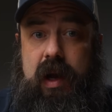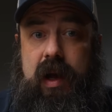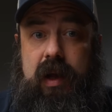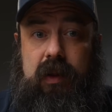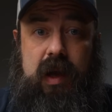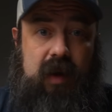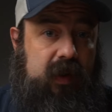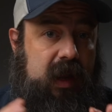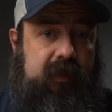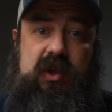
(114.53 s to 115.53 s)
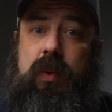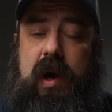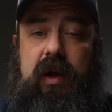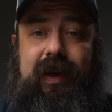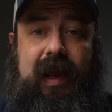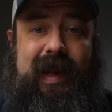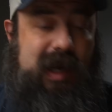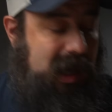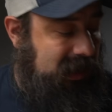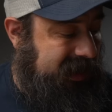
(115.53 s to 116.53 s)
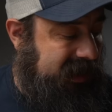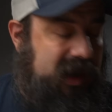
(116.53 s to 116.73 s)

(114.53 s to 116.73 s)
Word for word: I'll cover image quality and color